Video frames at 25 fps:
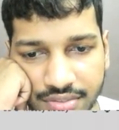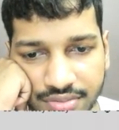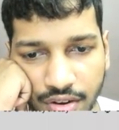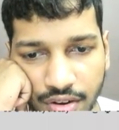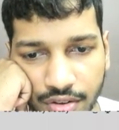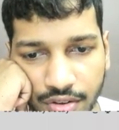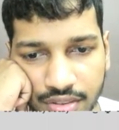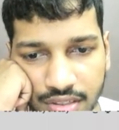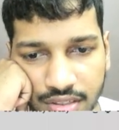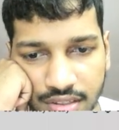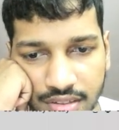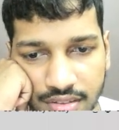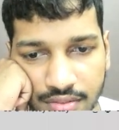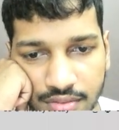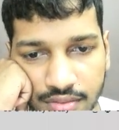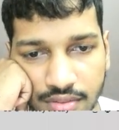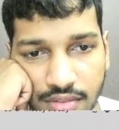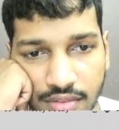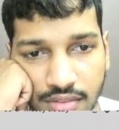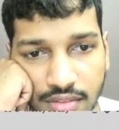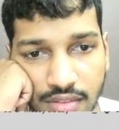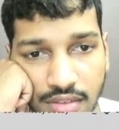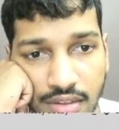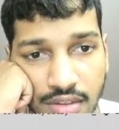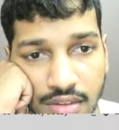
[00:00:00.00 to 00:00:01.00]
I found there.
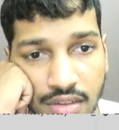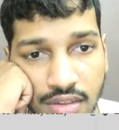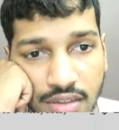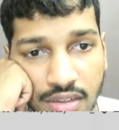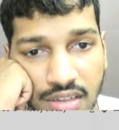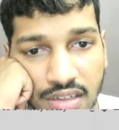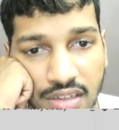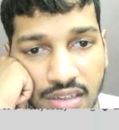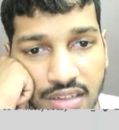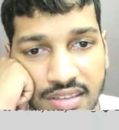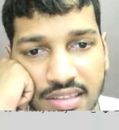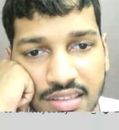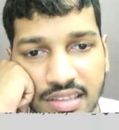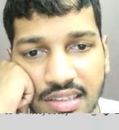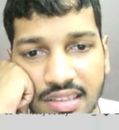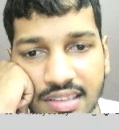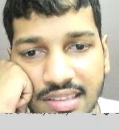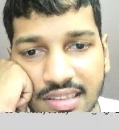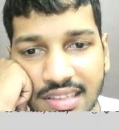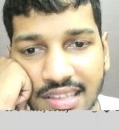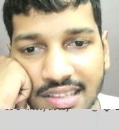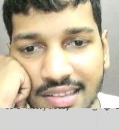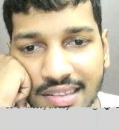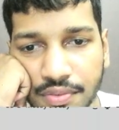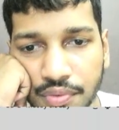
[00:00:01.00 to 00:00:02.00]

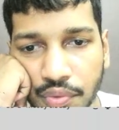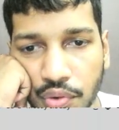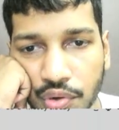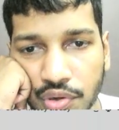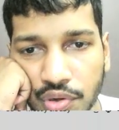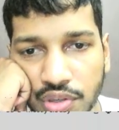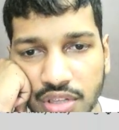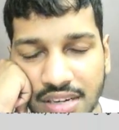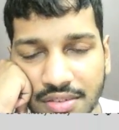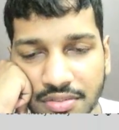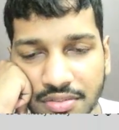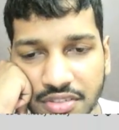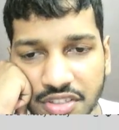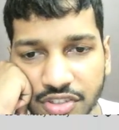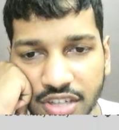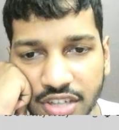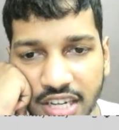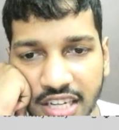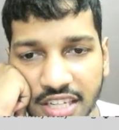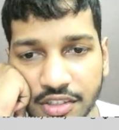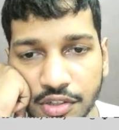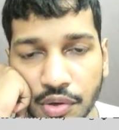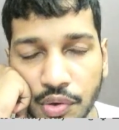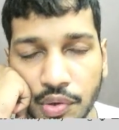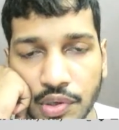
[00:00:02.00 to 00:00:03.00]
Then this was I
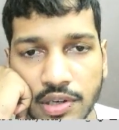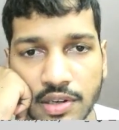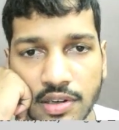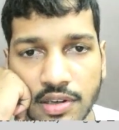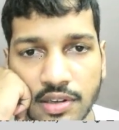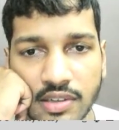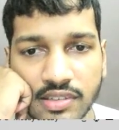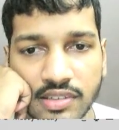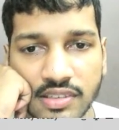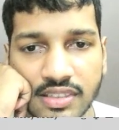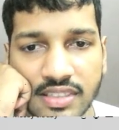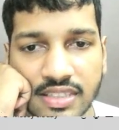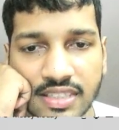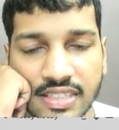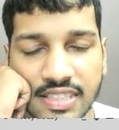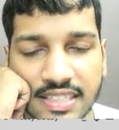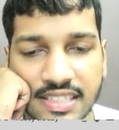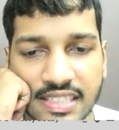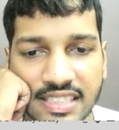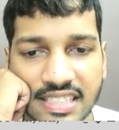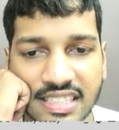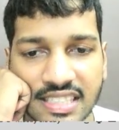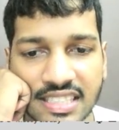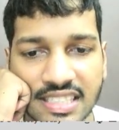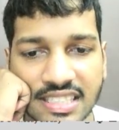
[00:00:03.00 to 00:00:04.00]
was trying to
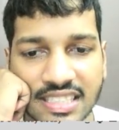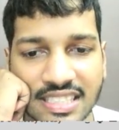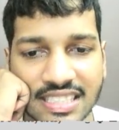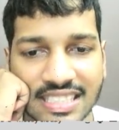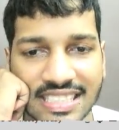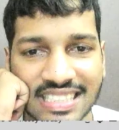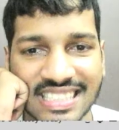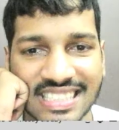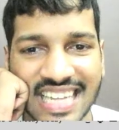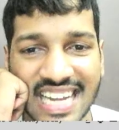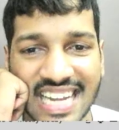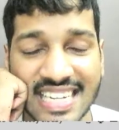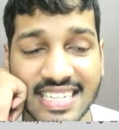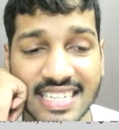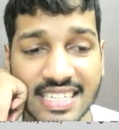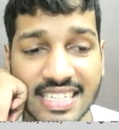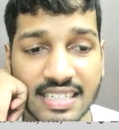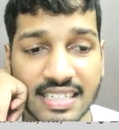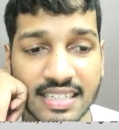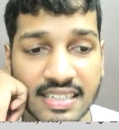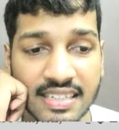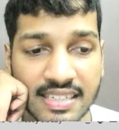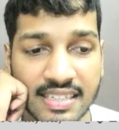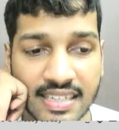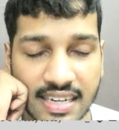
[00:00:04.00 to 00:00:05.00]

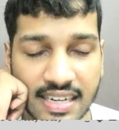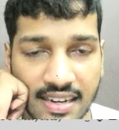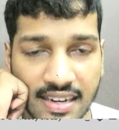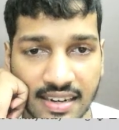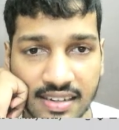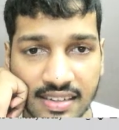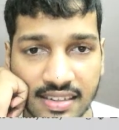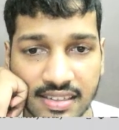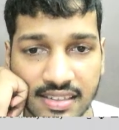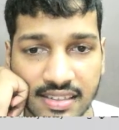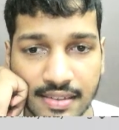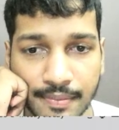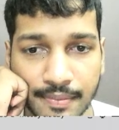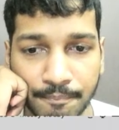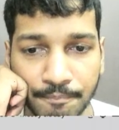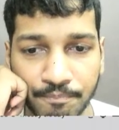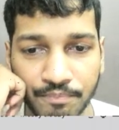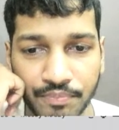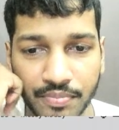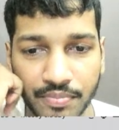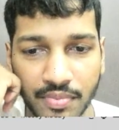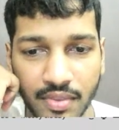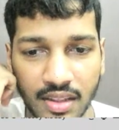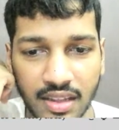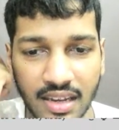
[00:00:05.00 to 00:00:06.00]
render.
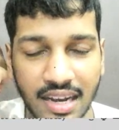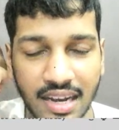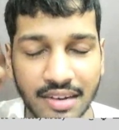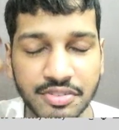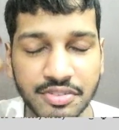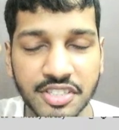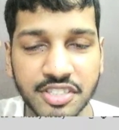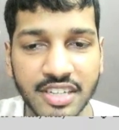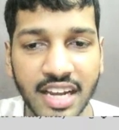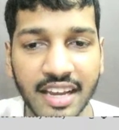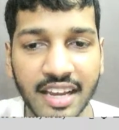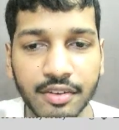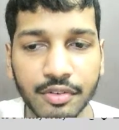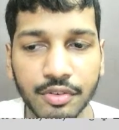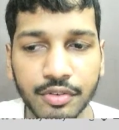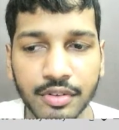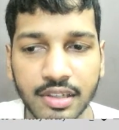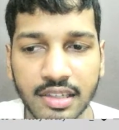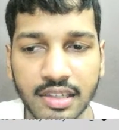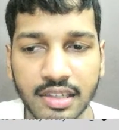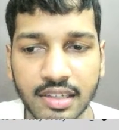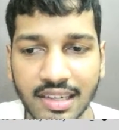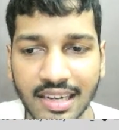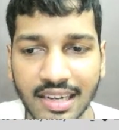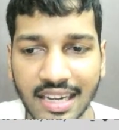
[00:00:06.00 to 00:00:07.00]
I was trying
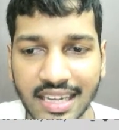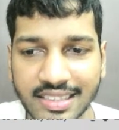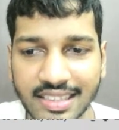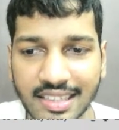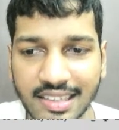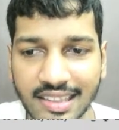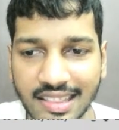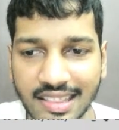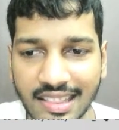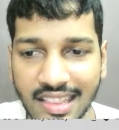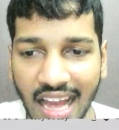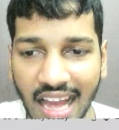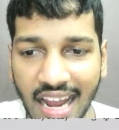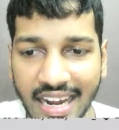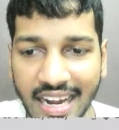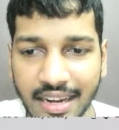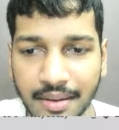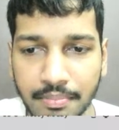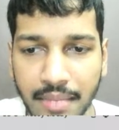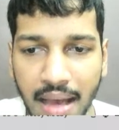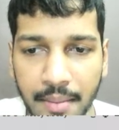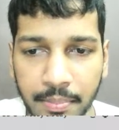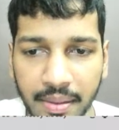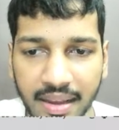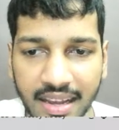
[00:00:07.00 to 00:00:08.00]
to like this
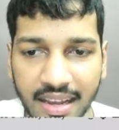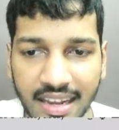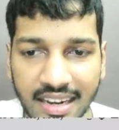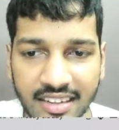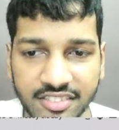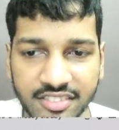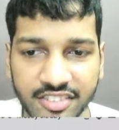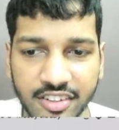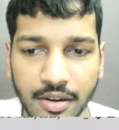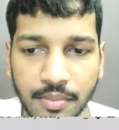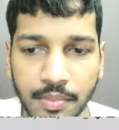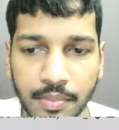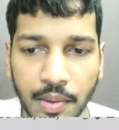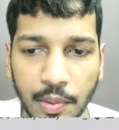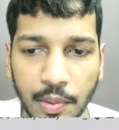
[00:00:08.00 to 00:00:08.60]
light mapping, electrical